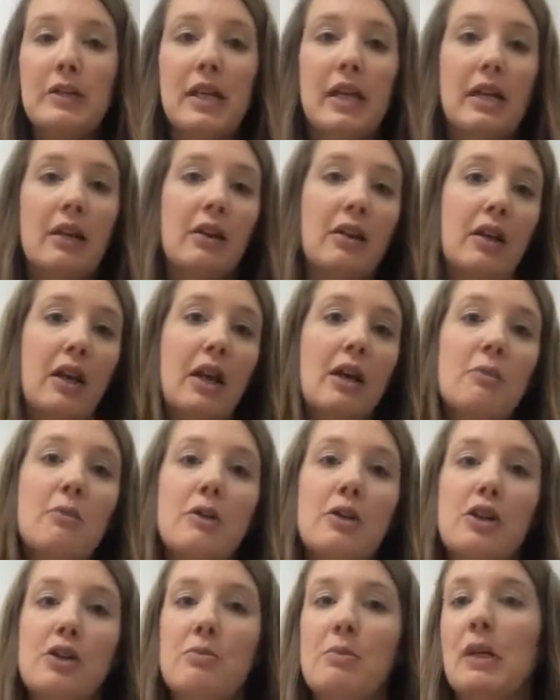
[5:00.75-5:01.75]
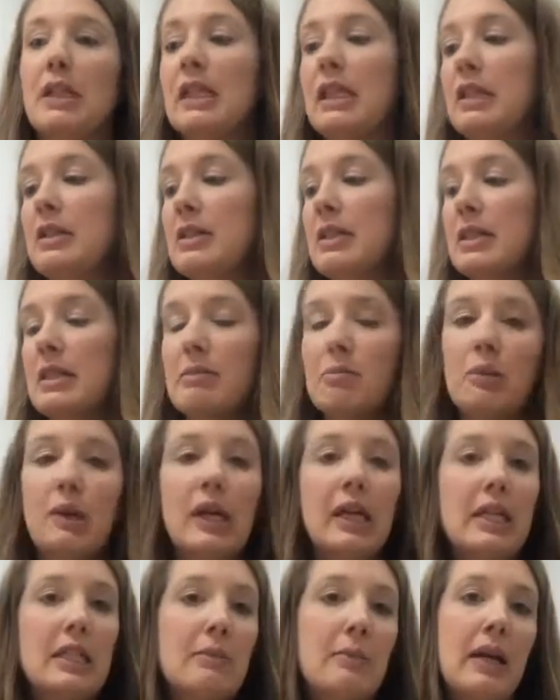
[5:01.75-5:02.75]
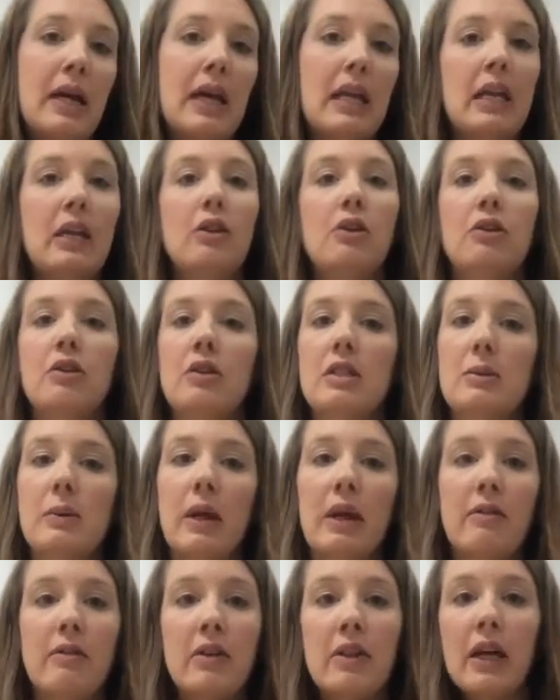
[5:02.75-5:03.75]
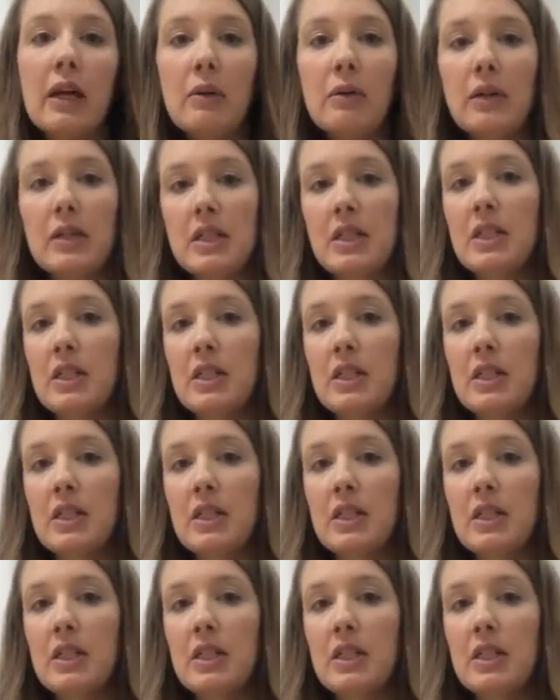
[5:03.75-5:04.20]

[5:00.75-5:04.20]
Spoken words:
They can cut marshmallows, break spaghetti noodles, whatever they want